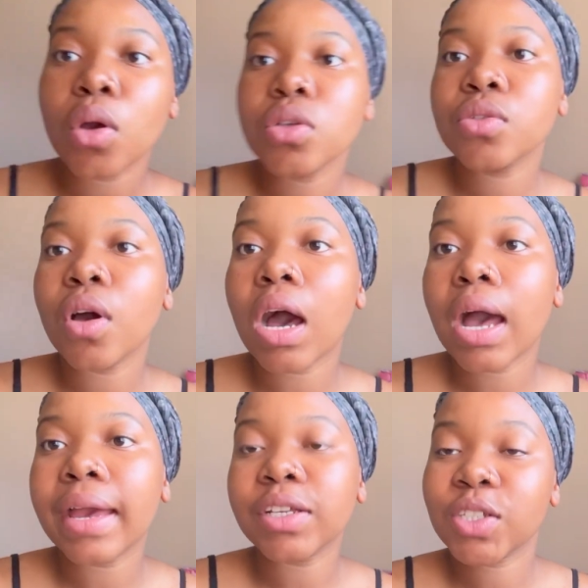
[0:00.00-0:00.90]
So
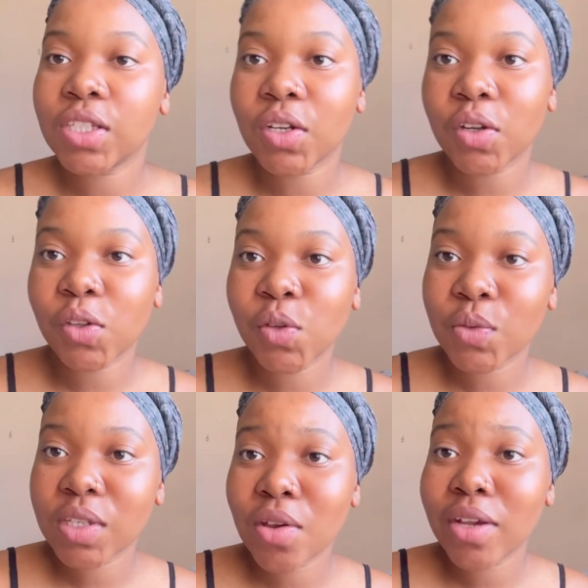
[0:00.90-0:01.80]
I just started a new
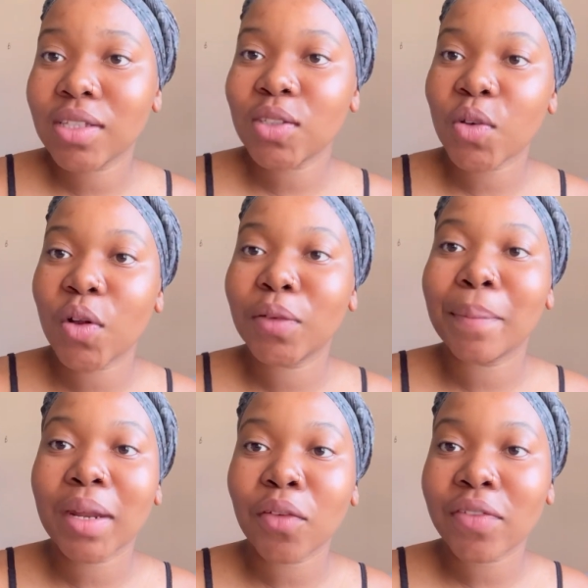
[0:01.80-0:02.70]
series. It's called
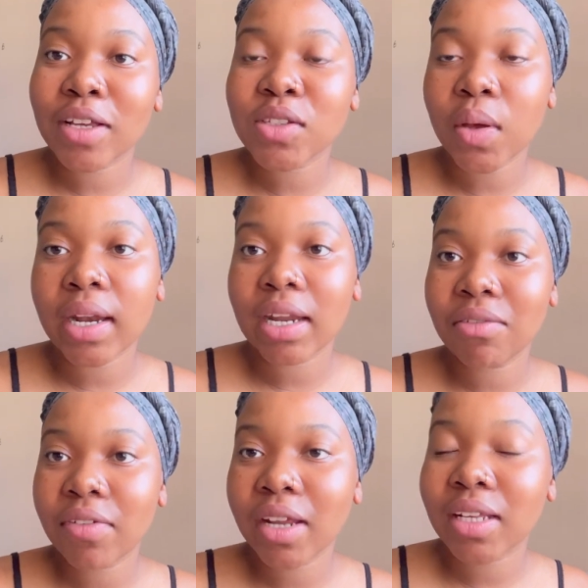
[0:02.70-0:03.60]
Manifest on
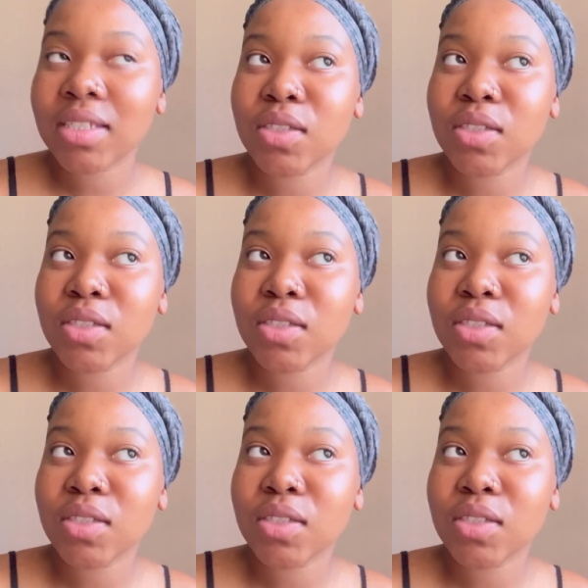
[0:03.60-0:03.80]
Netflix.